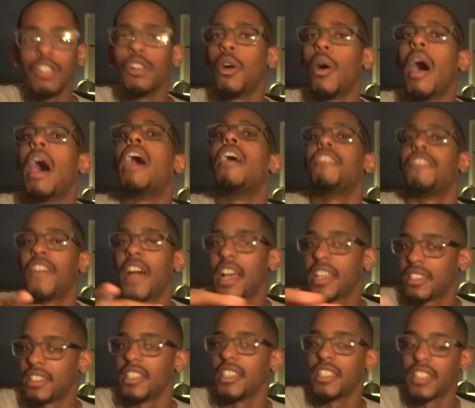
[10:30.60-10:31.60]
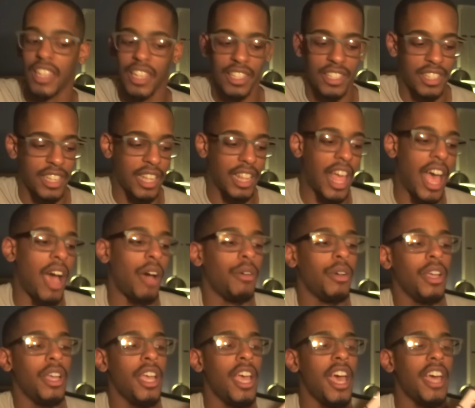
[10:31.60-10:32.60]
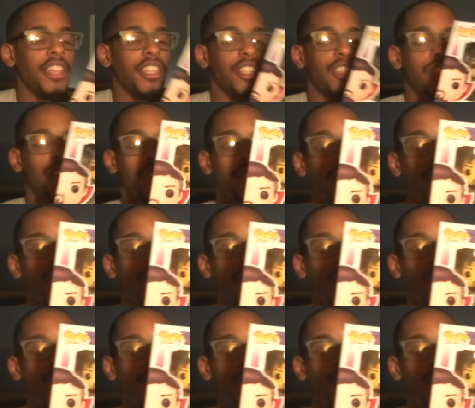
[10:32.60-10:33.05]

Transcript: you know how fast these things sell out. And this is,